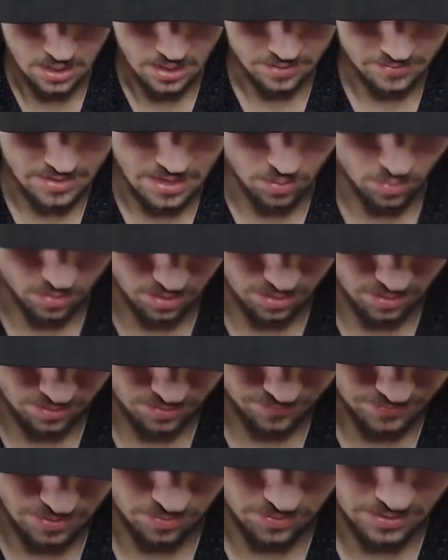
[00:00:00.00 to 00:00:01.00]
They were
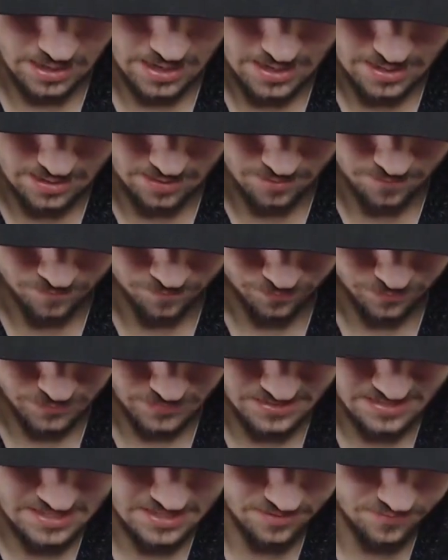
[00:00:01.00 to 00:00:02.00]
kind of
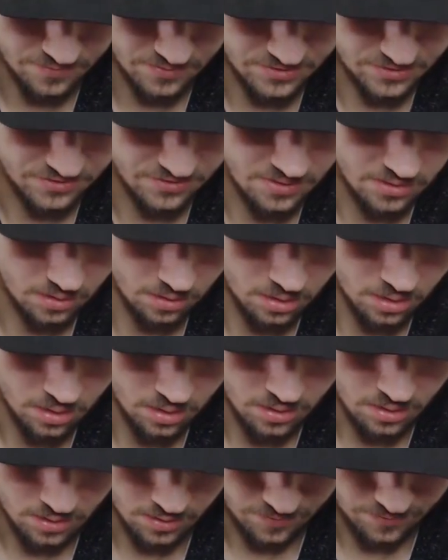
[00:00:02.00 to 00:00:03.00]
difficile.
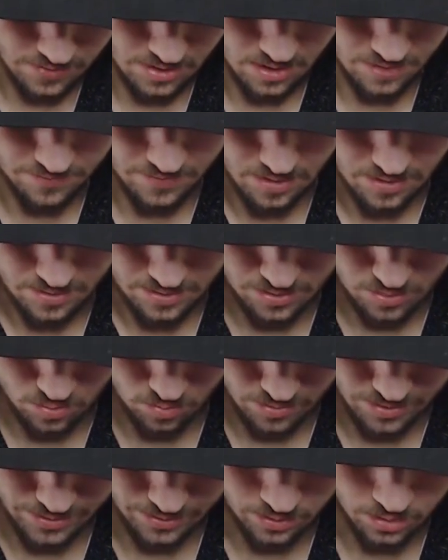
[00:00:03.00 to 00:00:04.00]
Very, very
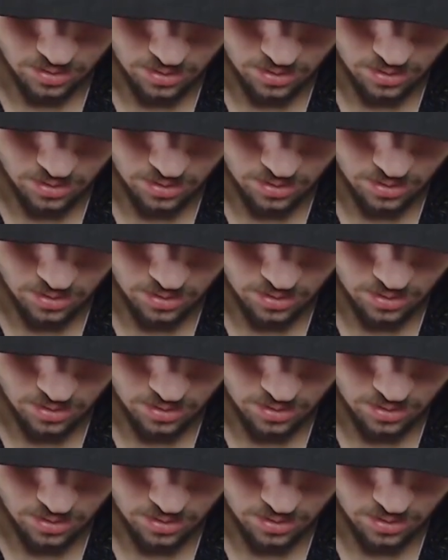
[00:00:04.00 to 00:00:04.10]
annoying.